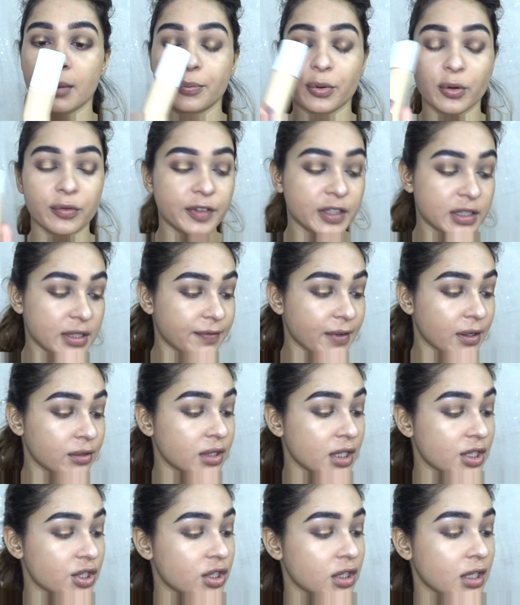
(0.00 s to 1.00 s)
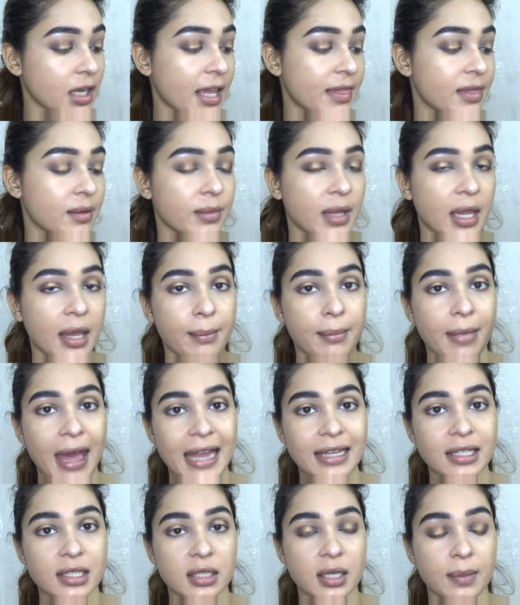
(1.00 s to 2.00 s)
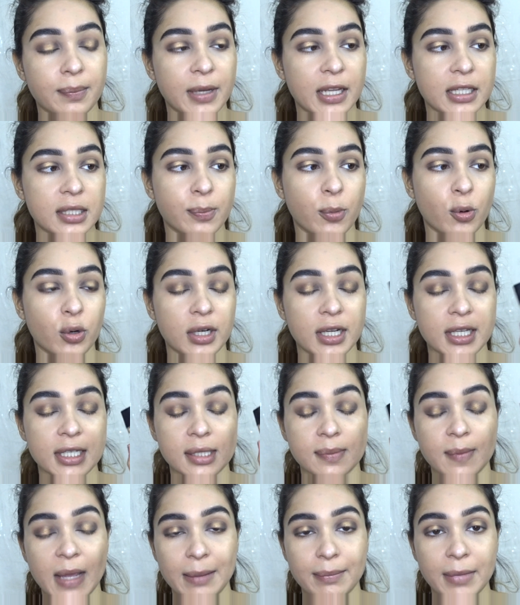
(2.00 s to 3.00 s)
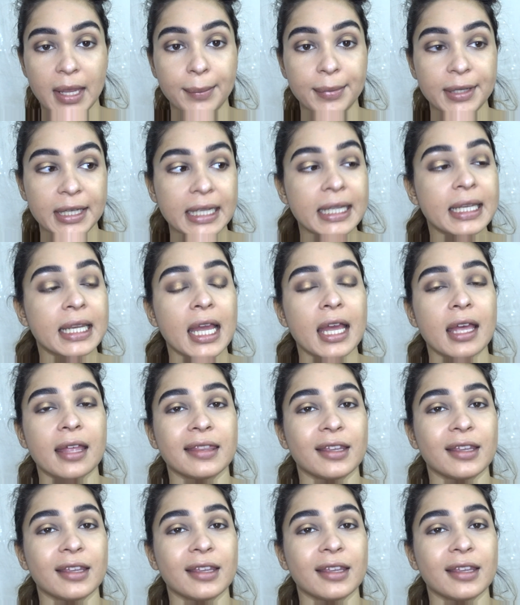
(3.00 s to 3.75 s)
Pro Filter Foundation and the Matte Plus Poreless by Maybelline.